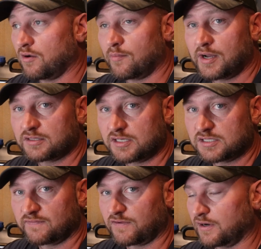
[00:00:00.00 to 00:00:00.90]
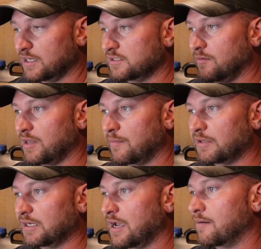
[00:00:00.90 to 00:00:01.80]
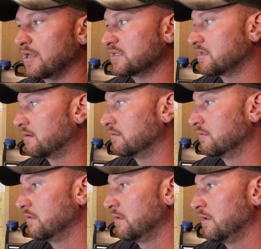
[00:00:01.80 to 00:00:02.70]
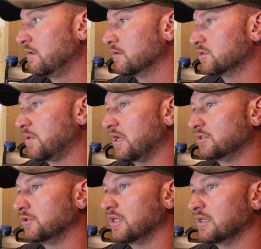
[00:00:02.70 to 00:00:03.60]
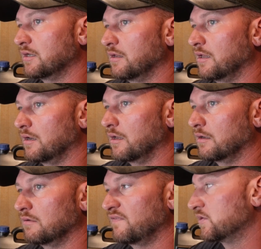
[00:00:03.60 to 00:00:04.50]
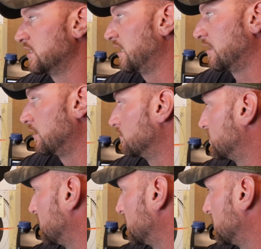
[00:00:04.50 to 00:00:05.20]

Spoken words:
to know about this. If there is, hit me up in the comments. I'll respond to you, and if there's anything